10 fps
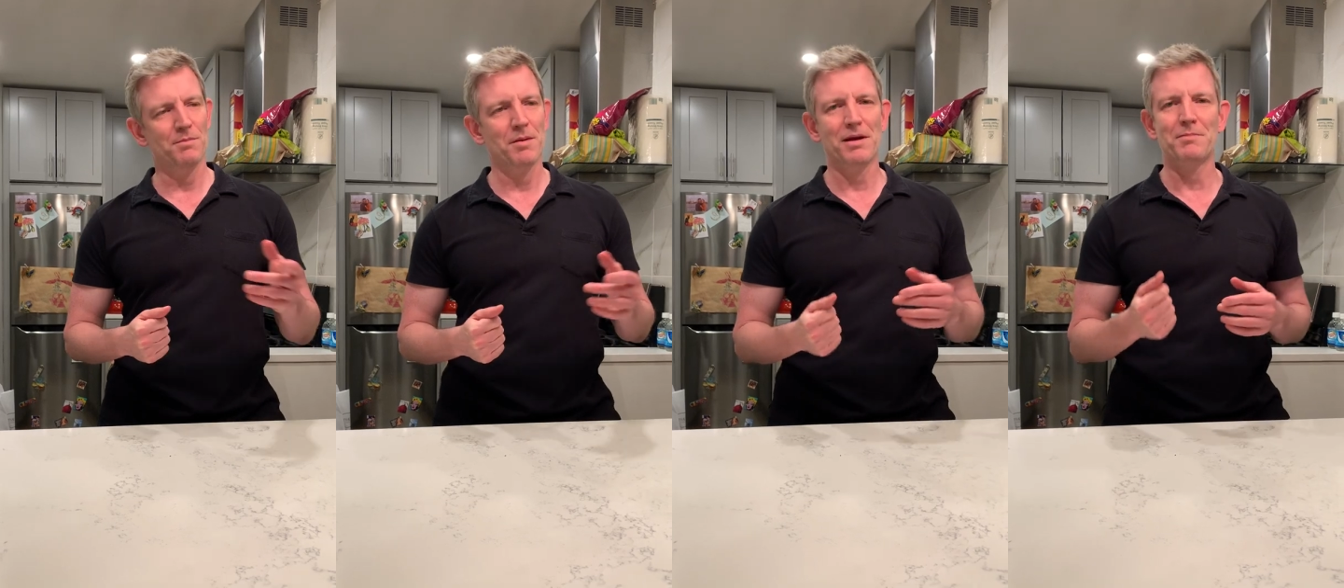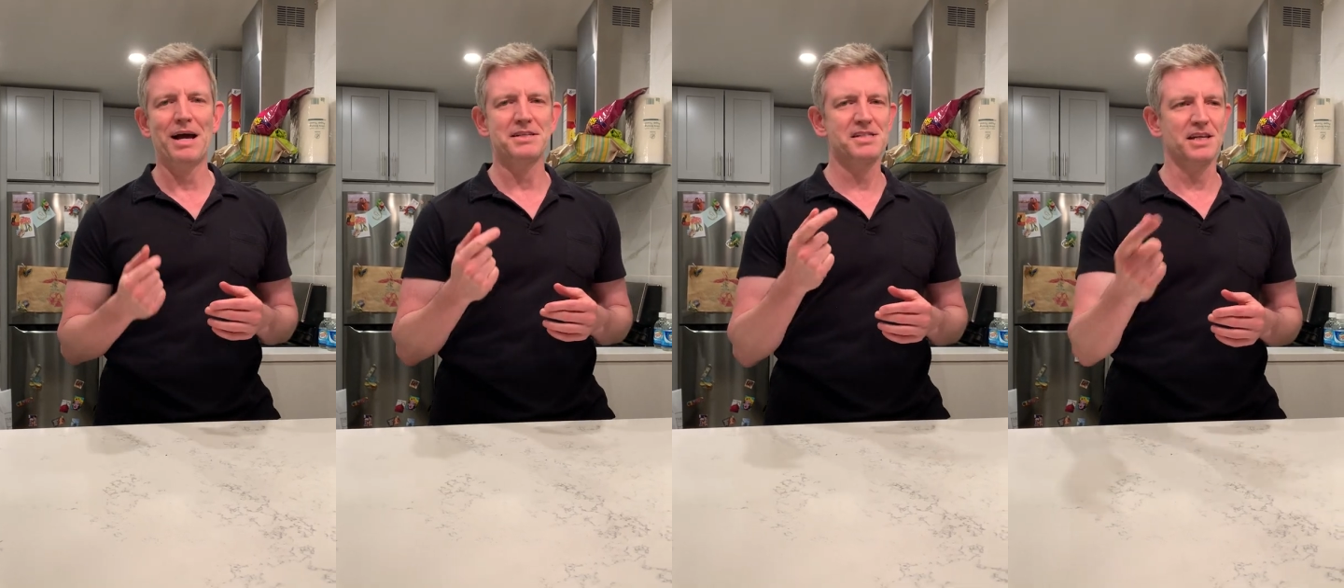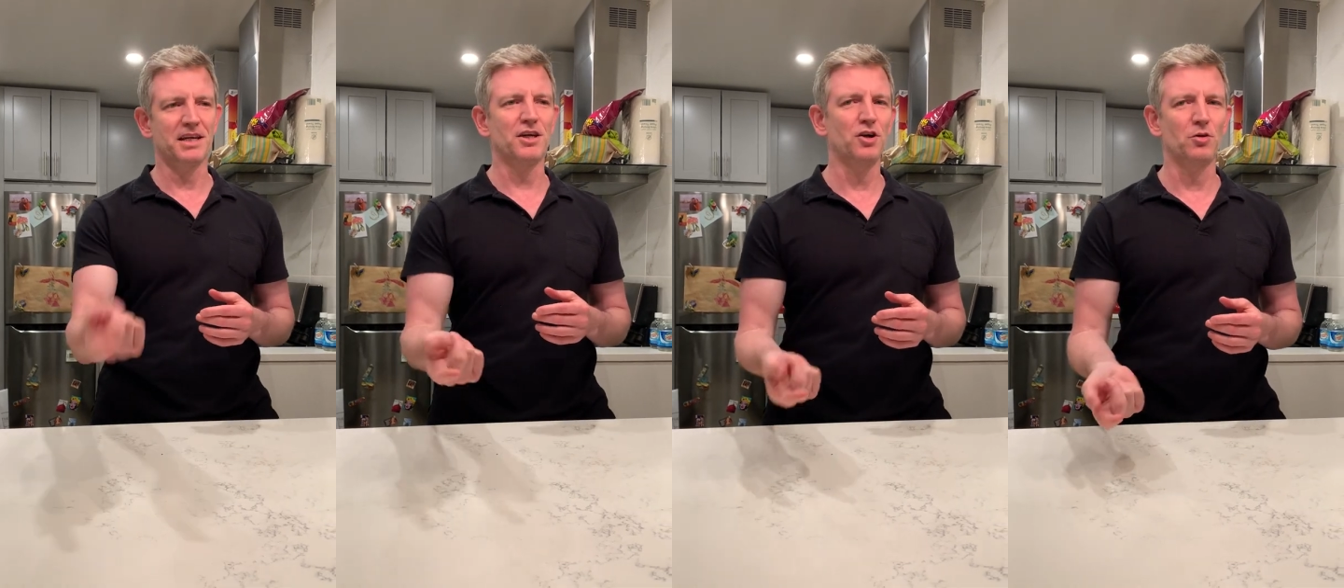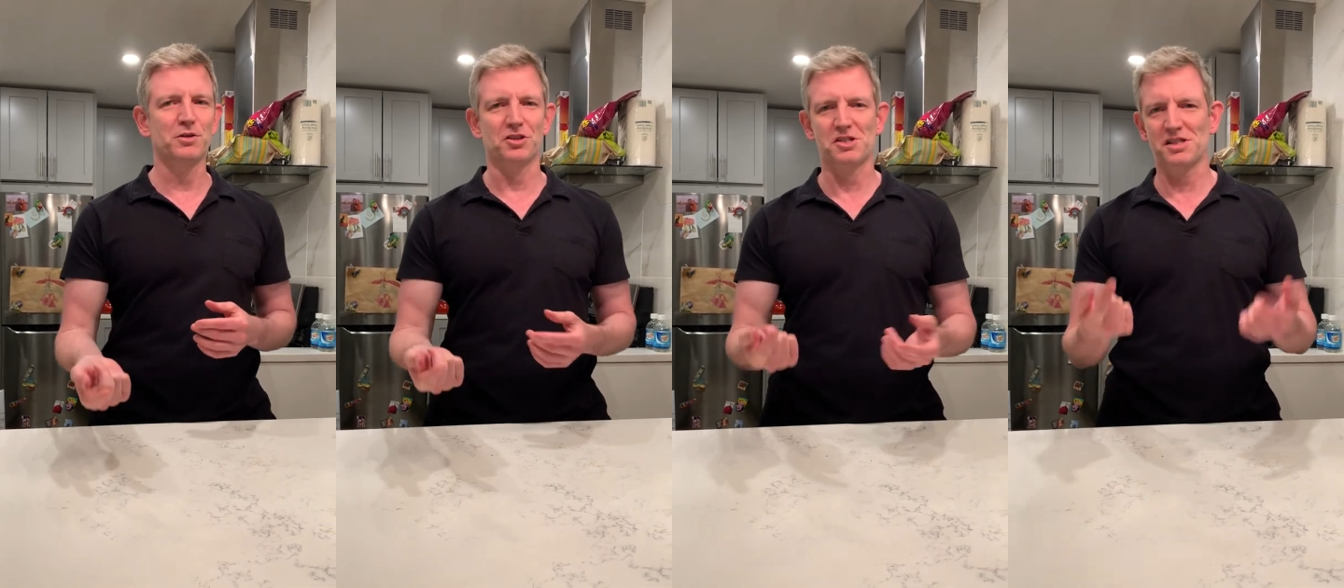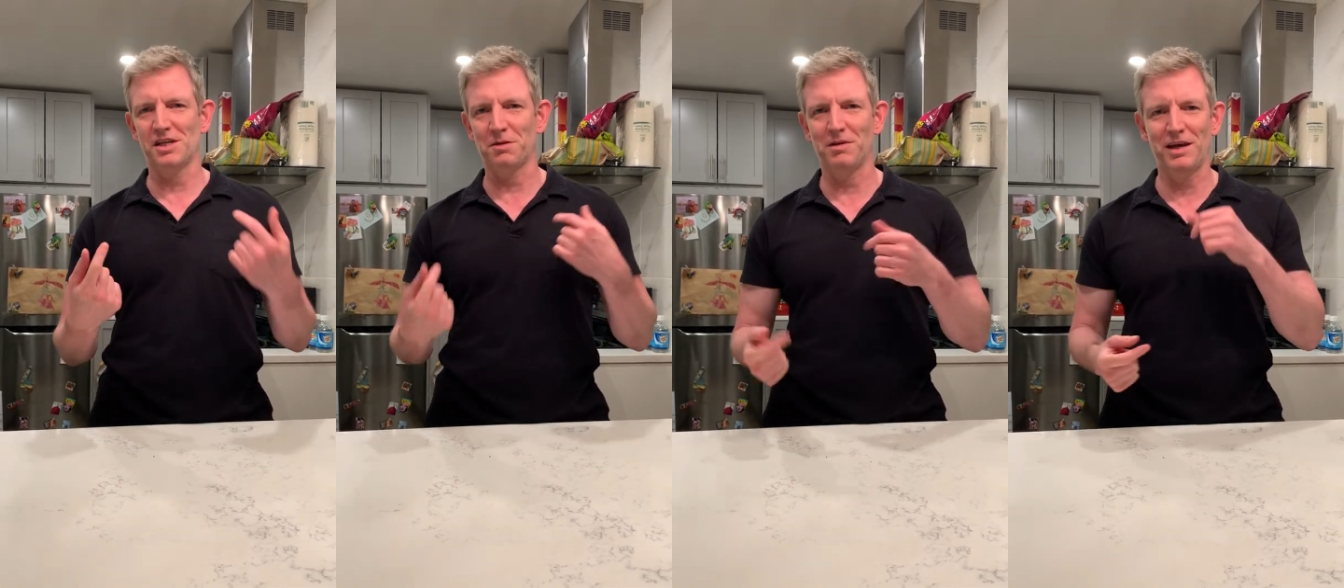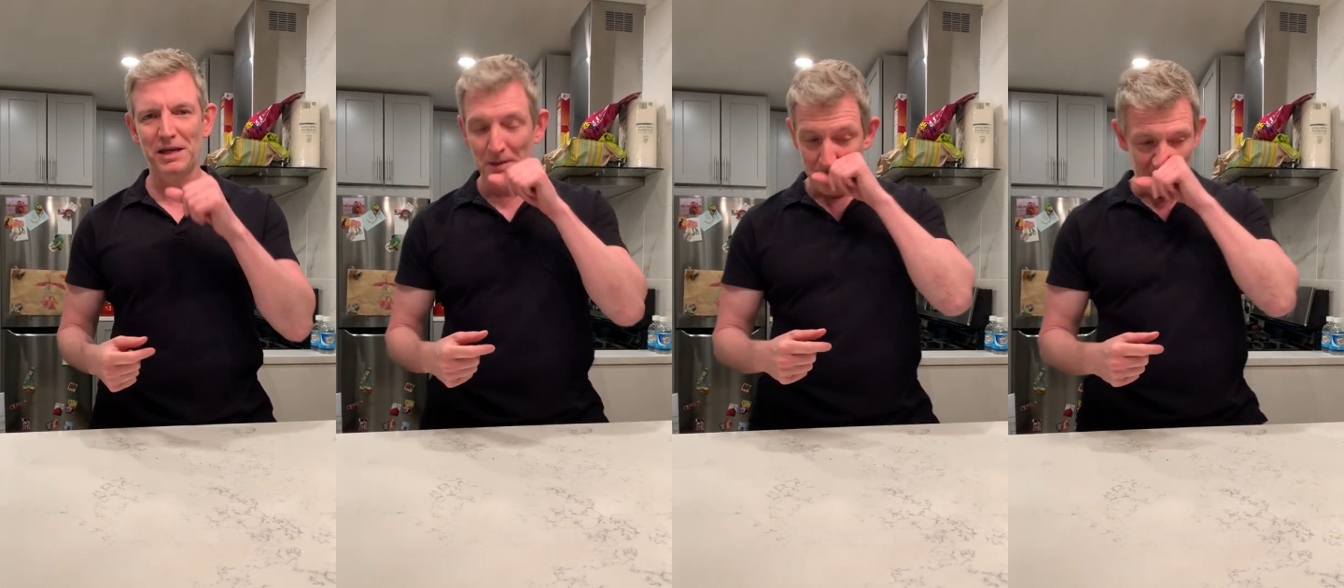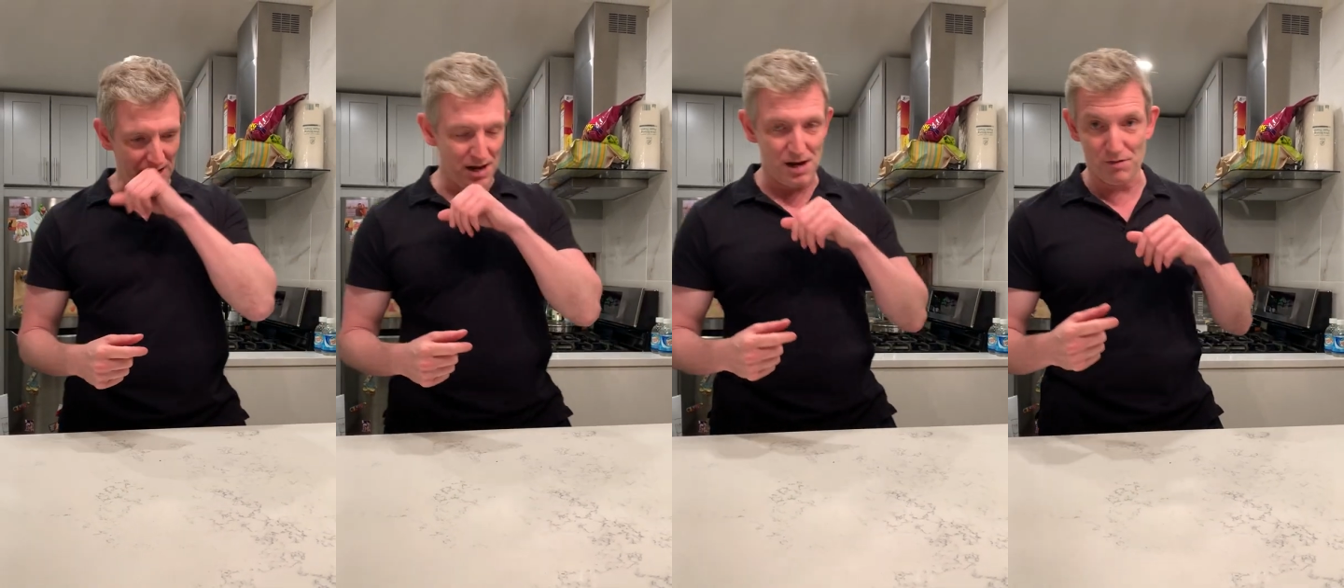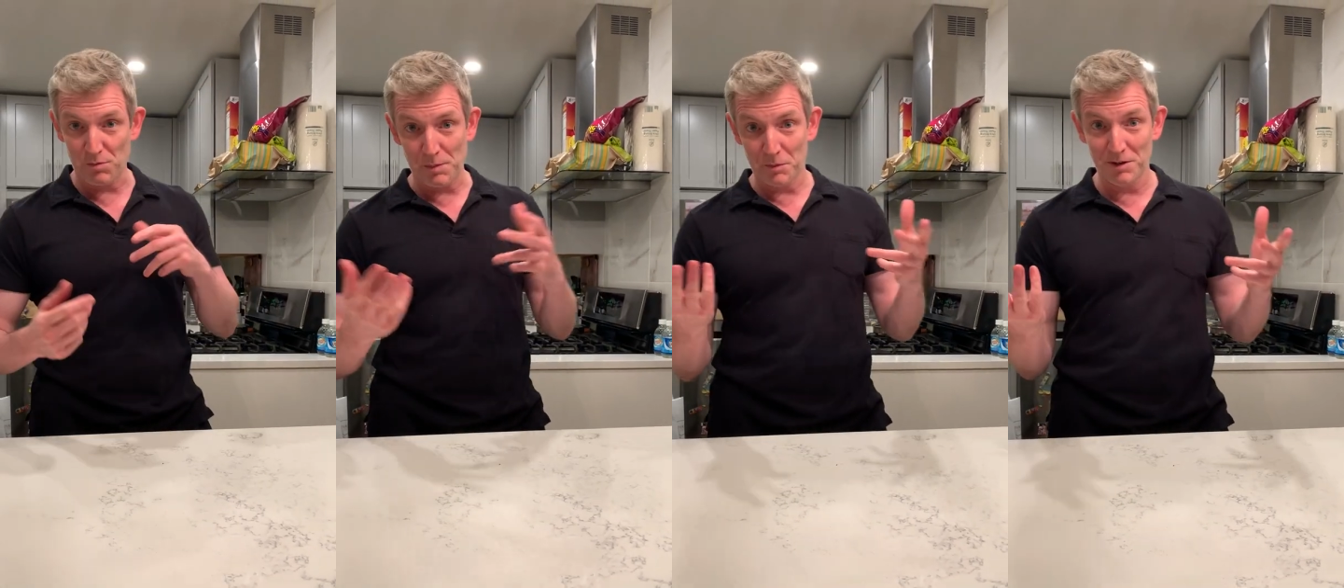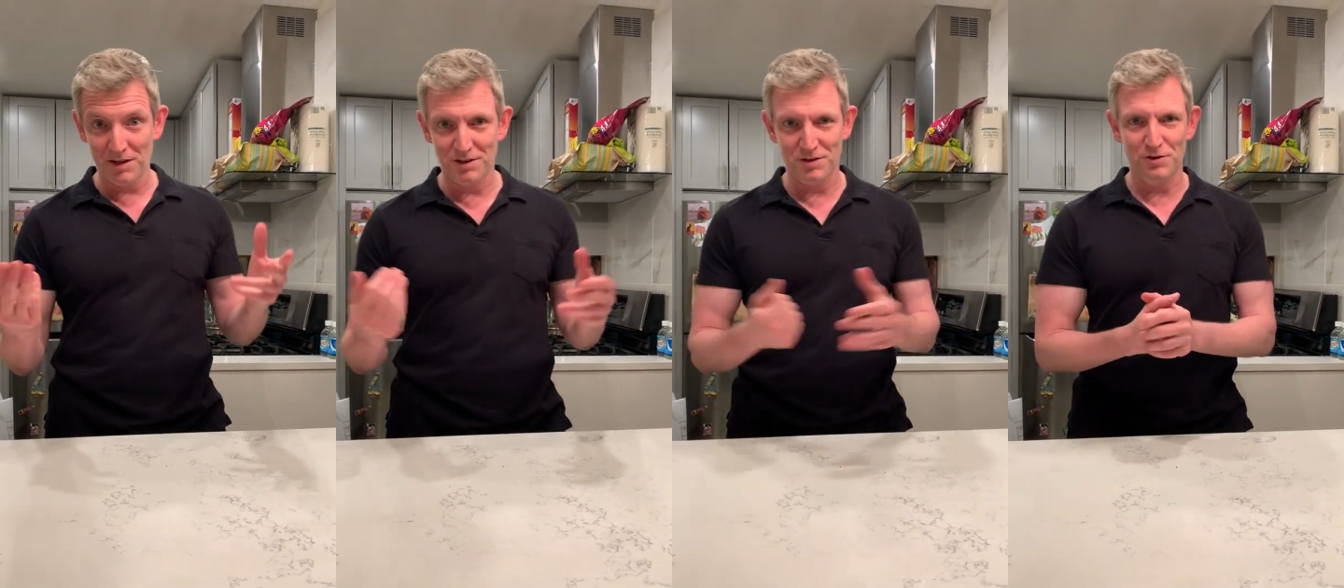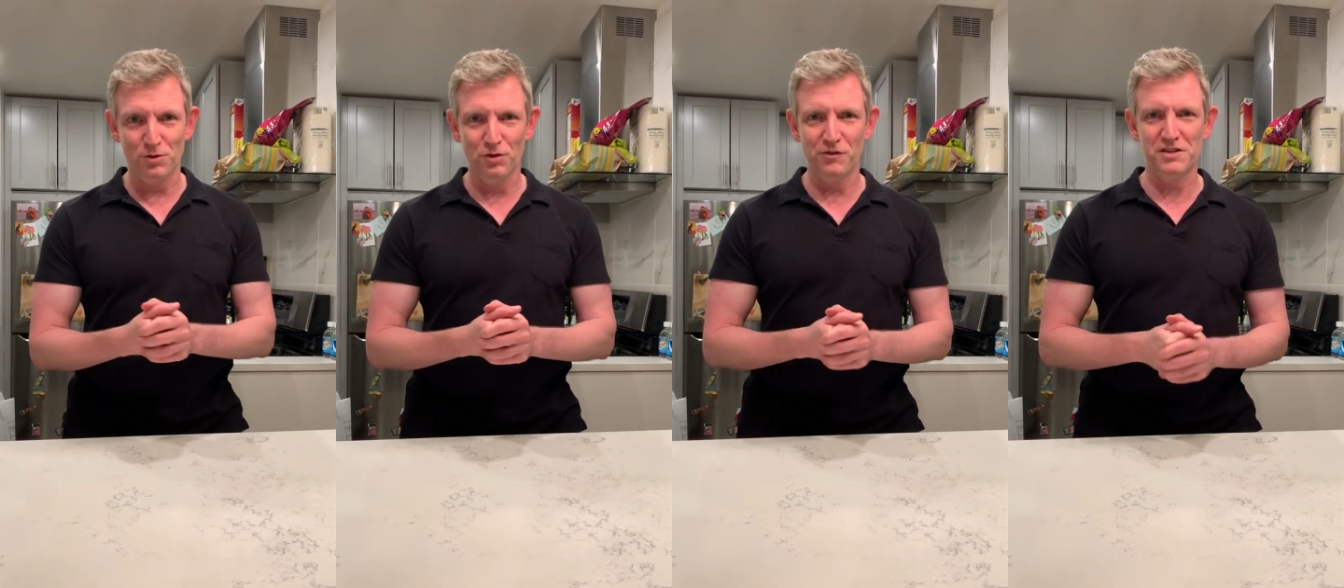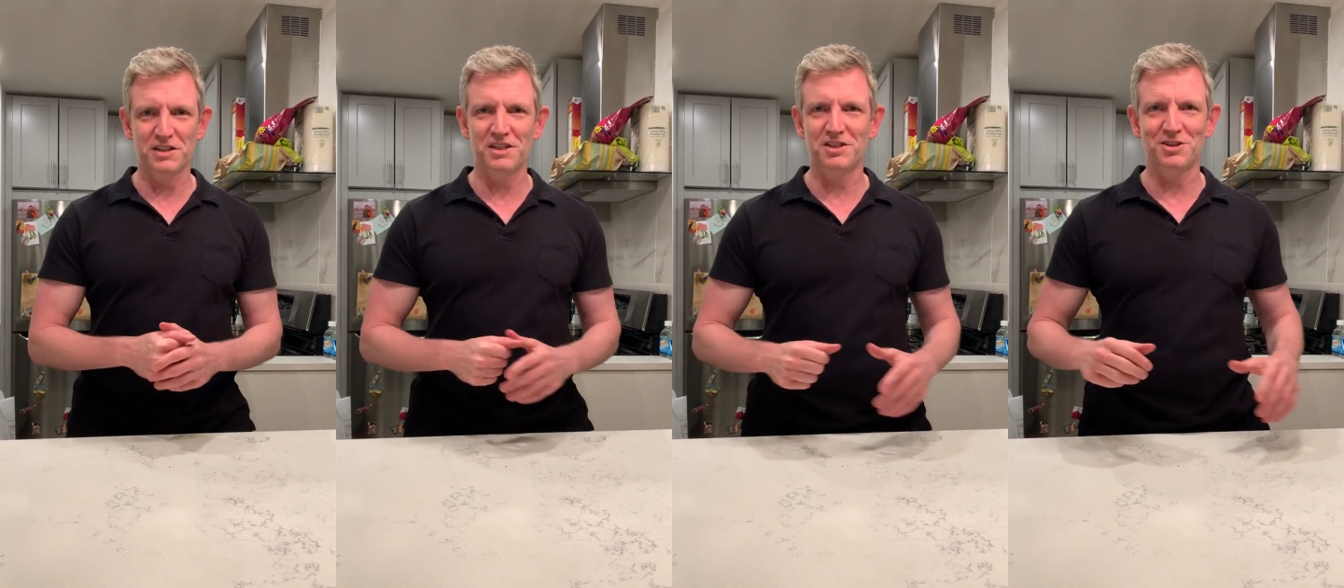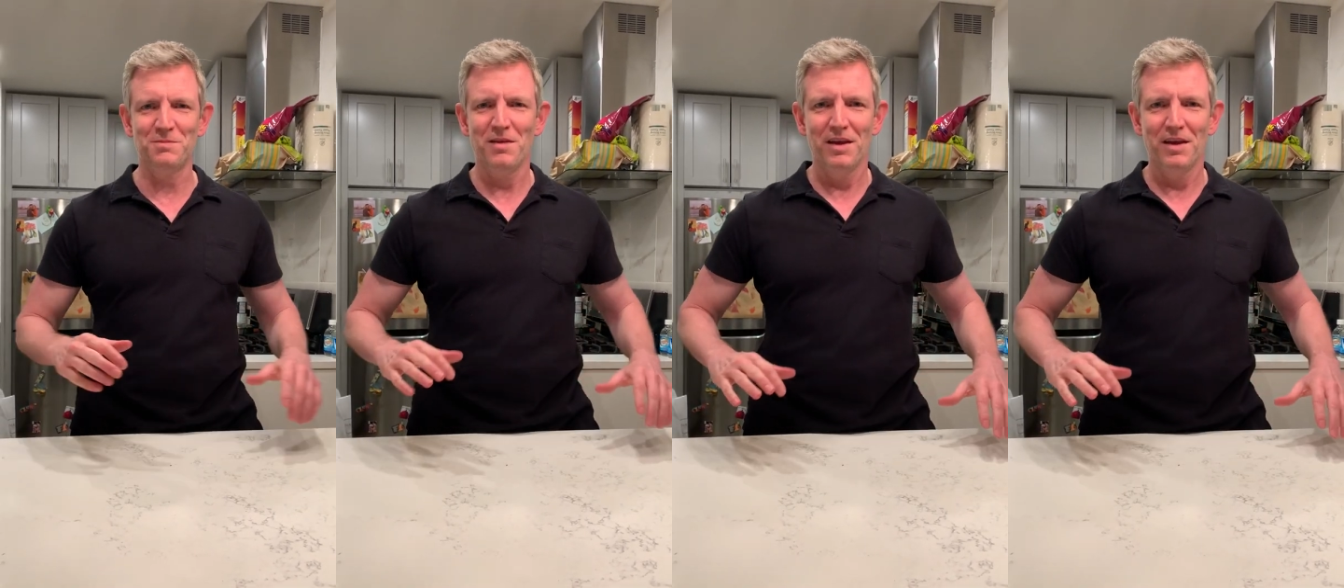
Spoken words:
maybe I'm not seeing you, but you're seeing me. Remember me, your old physics teacher.